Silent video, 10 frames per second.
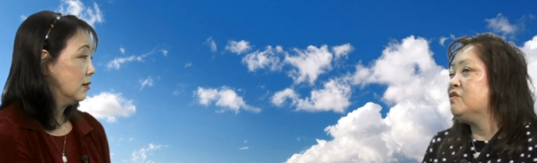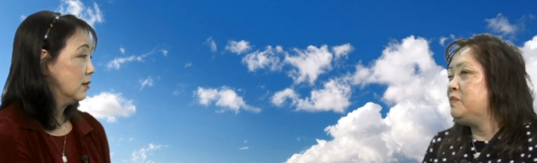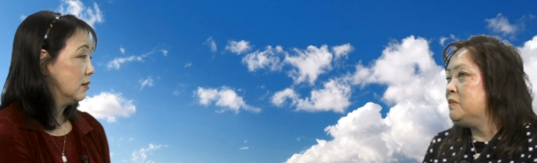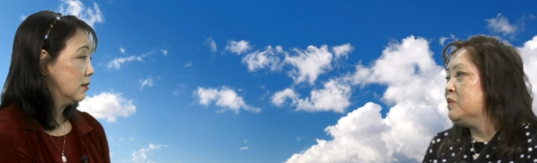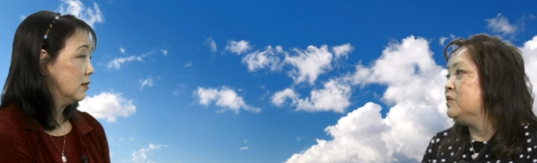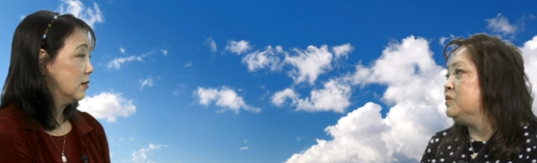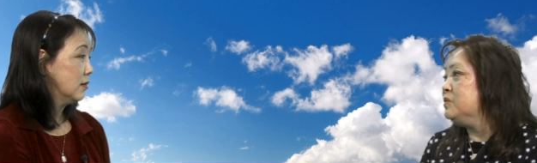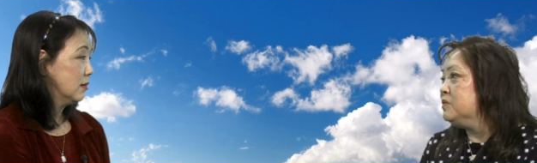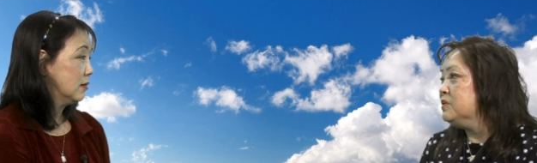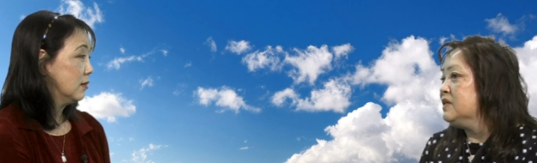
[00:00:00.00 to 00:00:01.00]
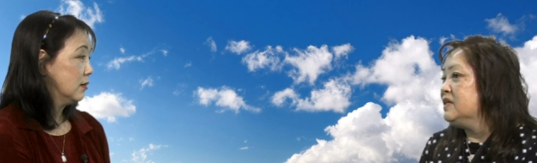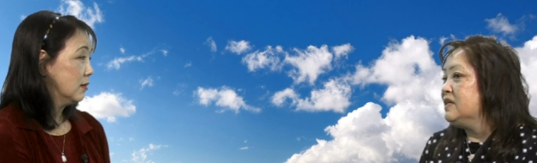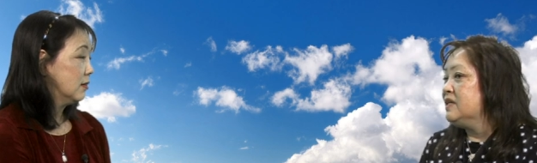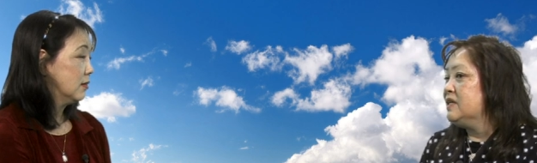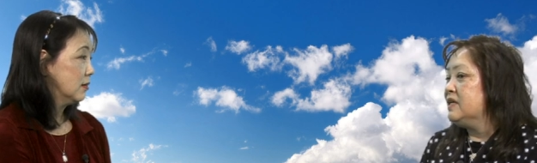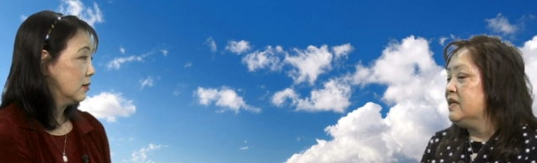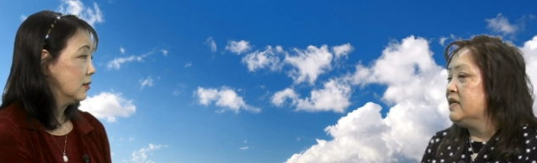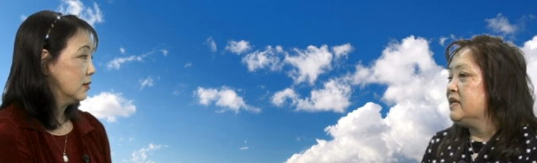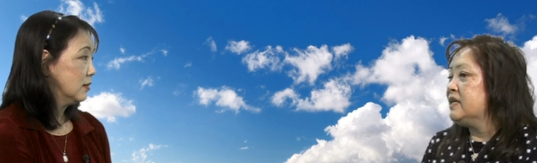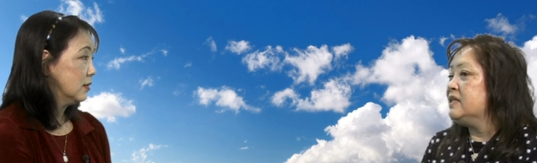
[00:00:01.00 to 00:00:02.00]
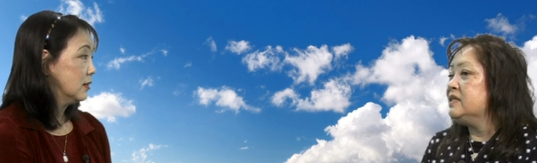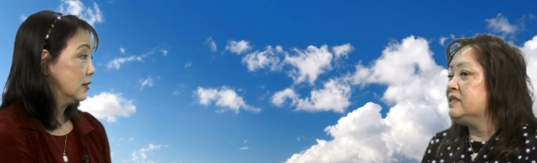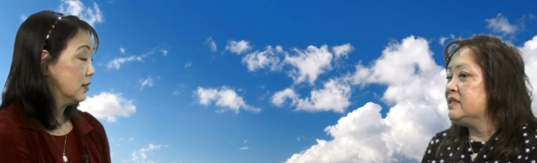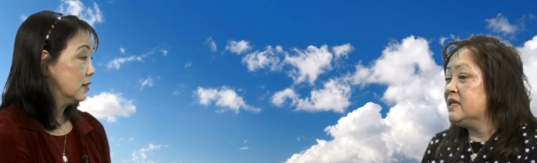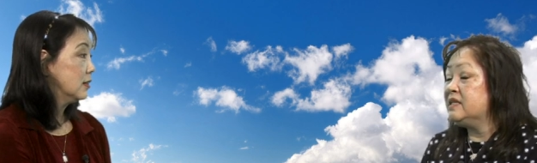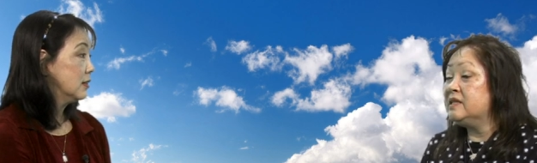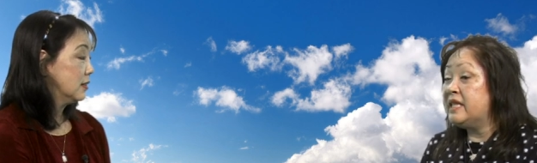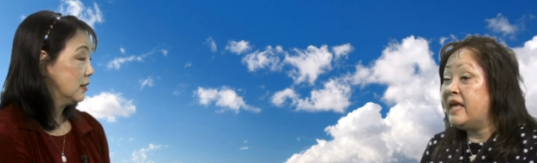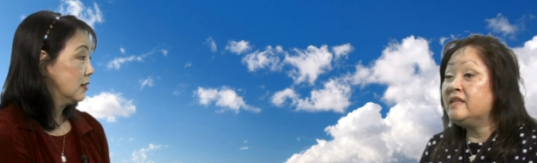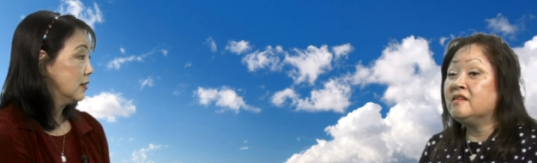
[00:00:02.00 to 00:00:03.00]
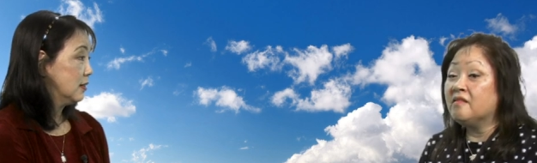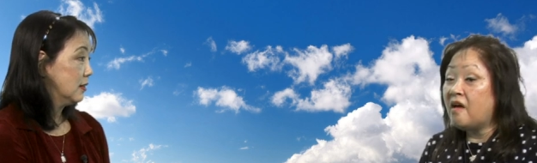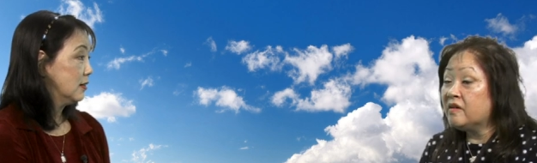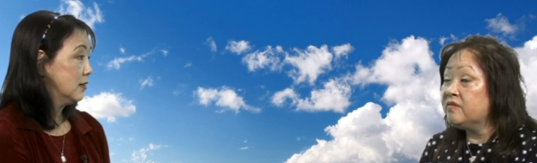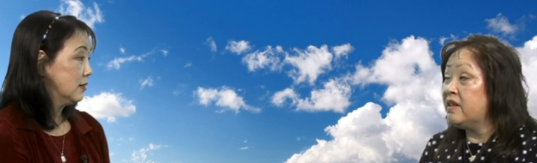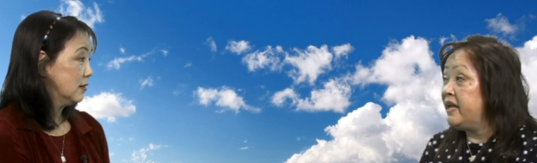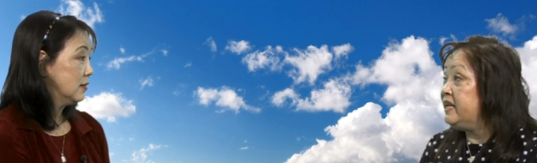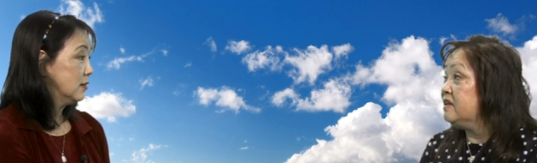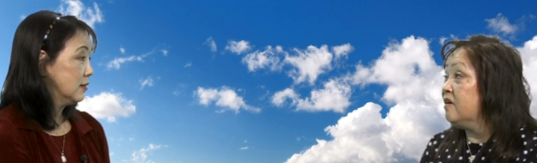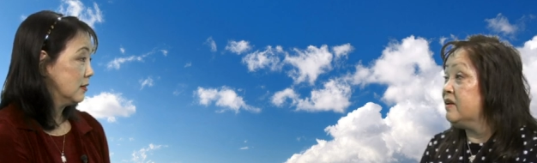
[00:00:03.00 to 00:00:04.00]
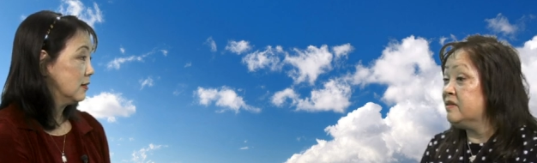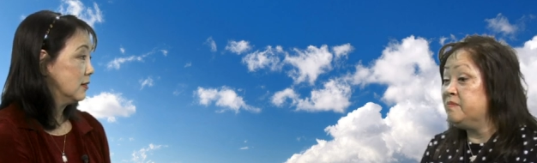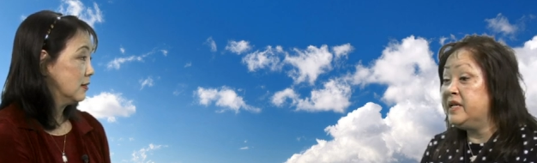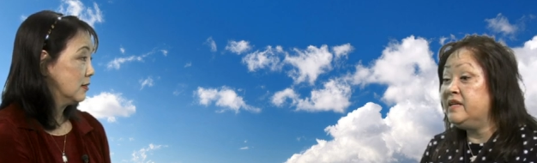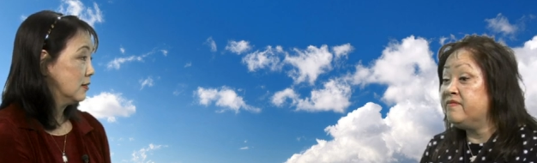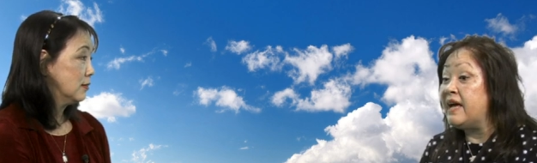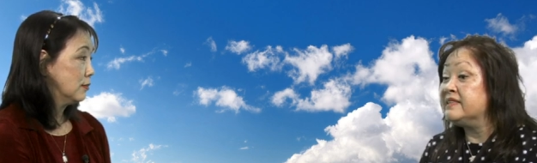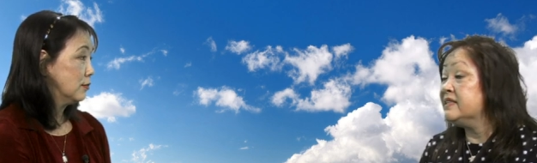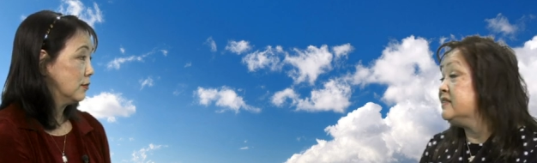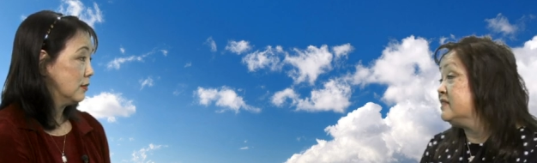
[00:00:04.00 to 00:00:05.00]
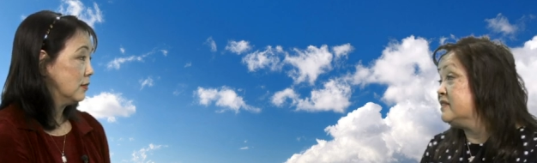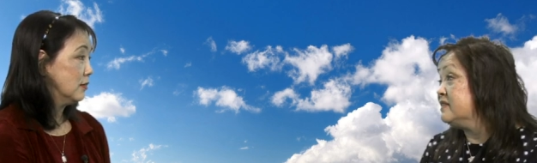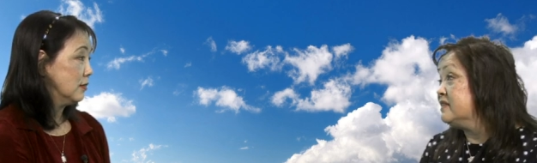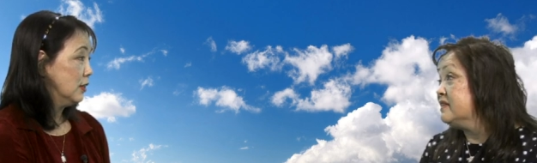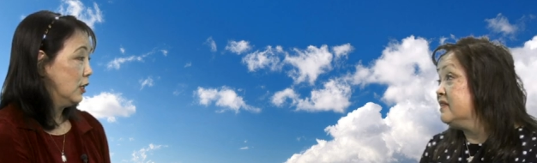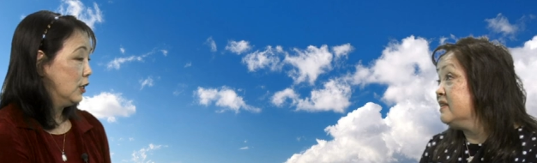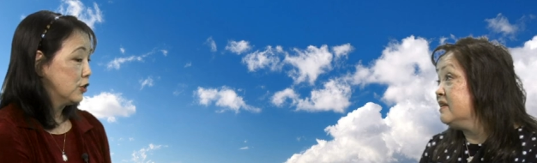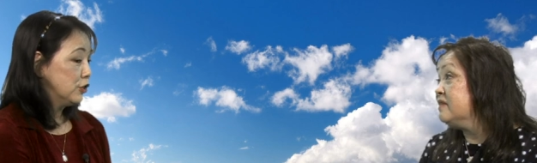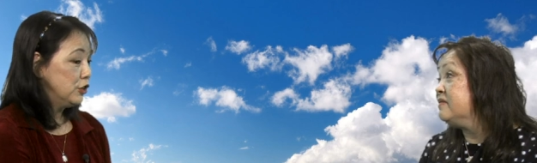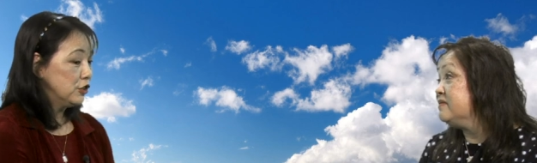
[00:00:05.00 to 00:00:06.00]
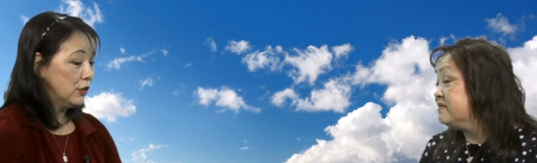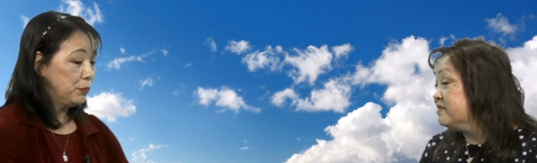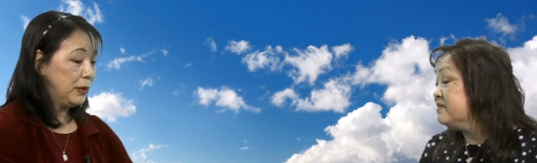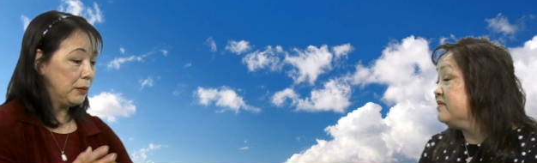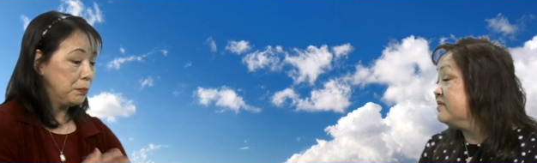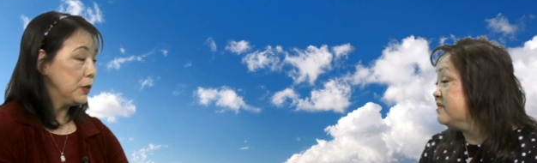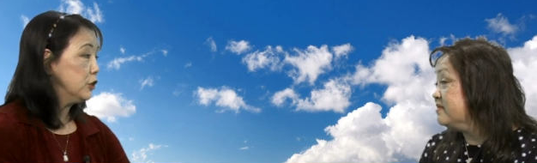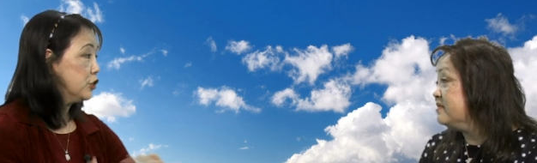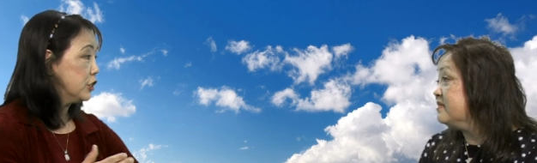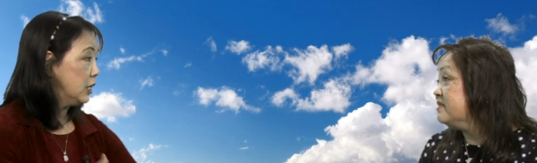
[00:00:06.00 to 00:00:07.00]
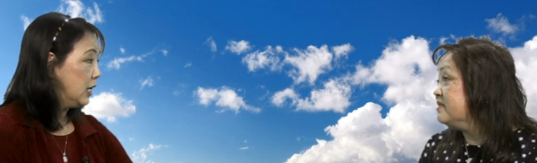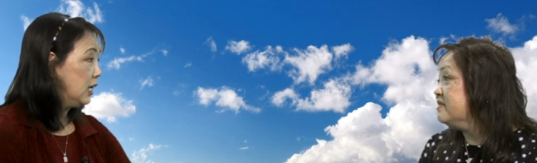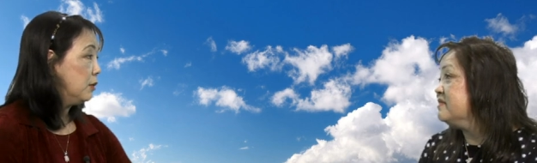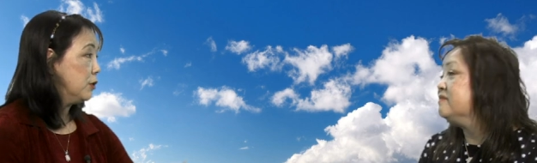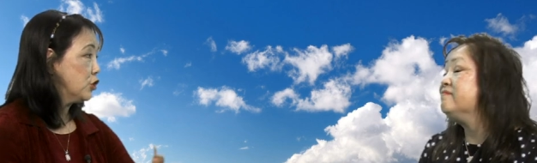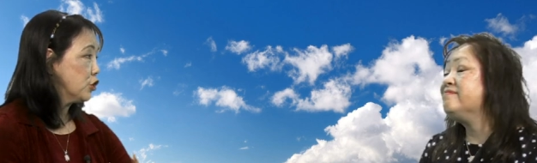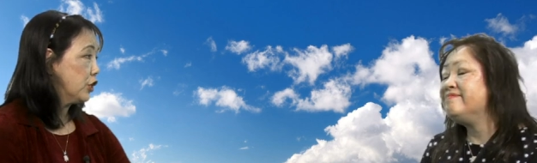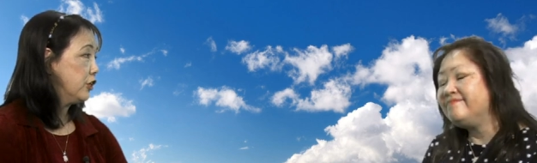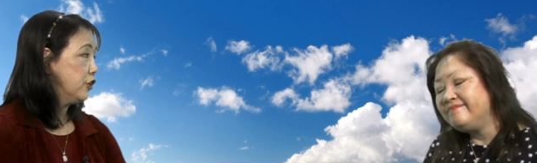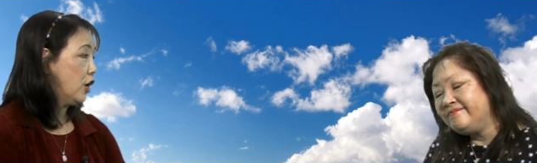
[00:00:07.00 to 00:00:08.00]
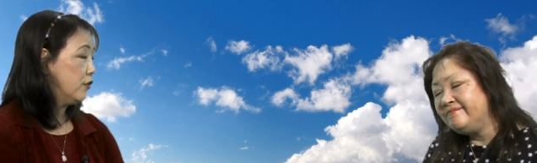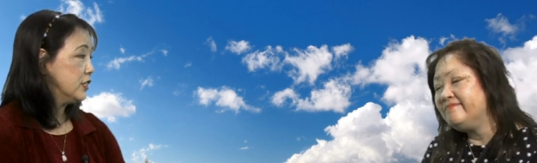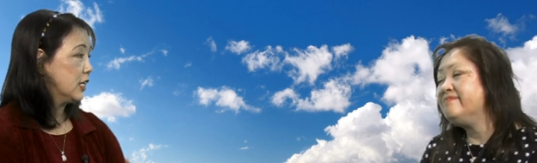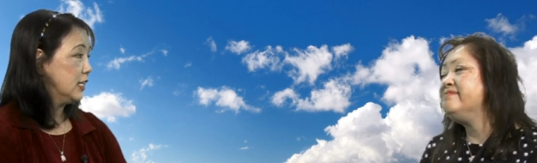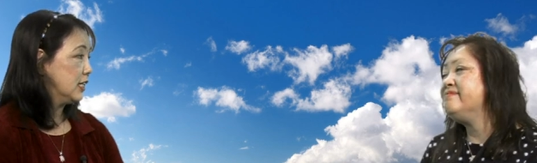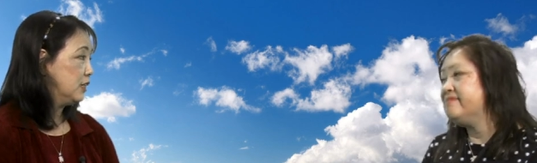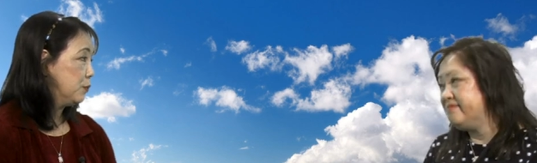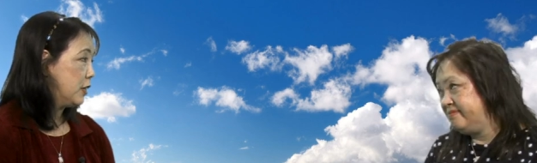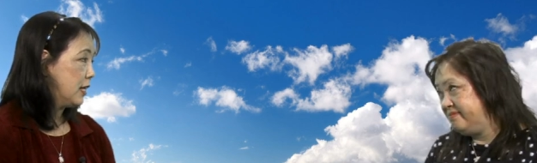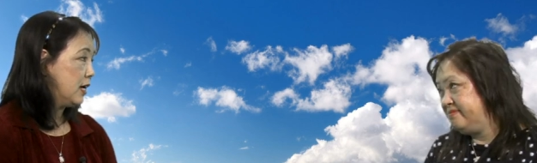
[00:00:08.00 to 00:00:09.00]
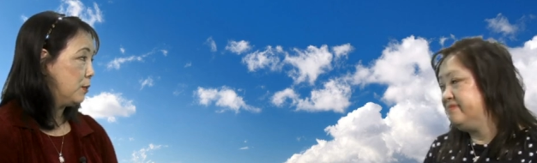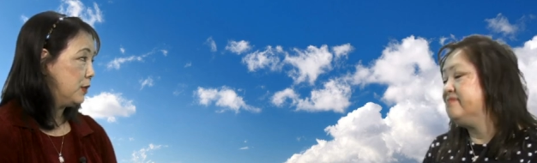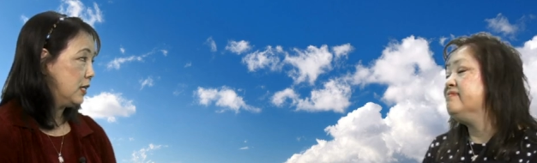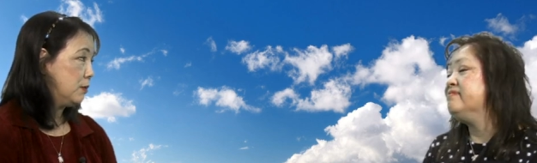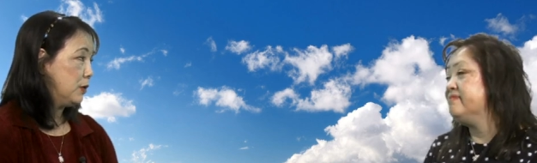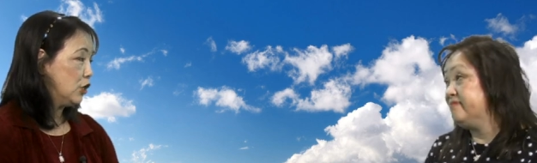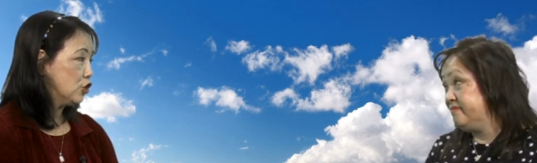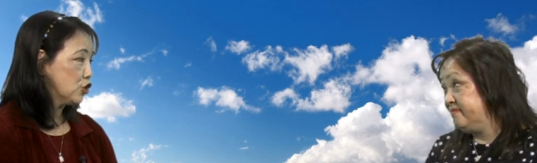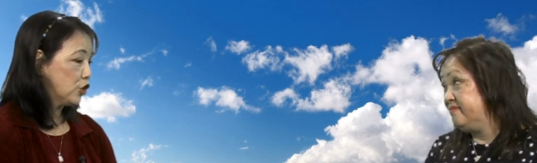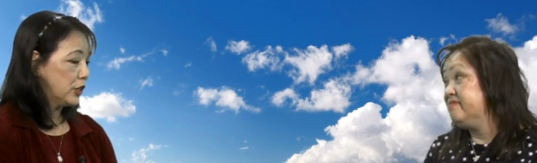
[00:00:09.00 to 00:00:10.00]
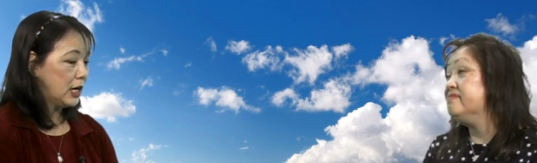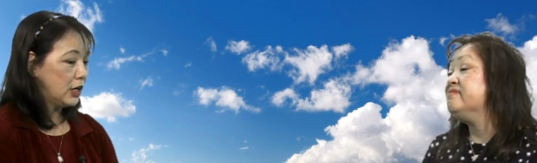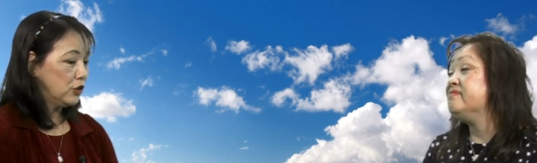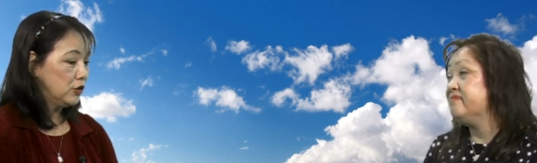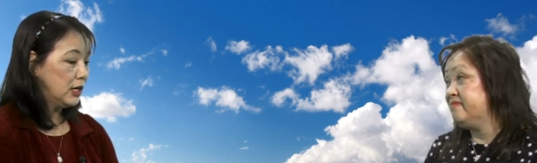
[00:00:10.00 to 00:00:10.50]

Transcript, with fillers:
Speaker 1: of people who can can lend a lot of light on many facets.
Speaker 2: So you sort of like build your team, make sure that you're always connecting with them, and then making sure that you